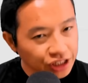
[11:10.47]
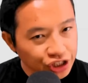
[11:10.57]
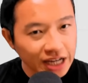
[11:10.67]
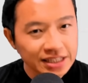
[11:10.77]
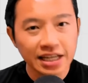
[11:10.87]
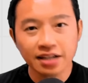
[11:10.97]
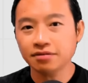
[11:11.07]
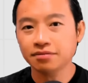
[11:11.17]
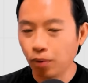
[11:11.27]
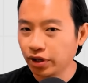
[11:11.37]

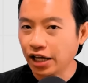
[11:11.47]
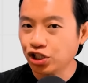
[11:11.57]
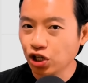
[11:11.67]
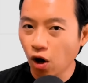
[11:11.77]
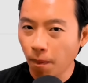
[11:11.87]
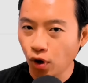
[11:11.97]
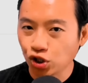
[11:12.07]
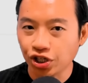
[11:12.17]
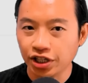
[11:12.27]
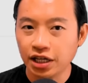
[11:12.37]
suggesting a potential
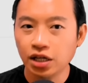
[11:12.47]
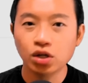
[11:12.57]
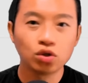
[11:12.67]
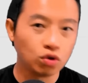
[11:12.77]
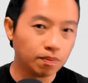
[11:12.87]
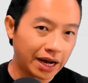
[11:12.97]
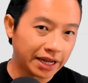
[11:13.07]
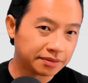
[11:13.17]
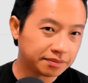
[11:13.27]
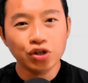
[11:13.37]
opportunity to buy.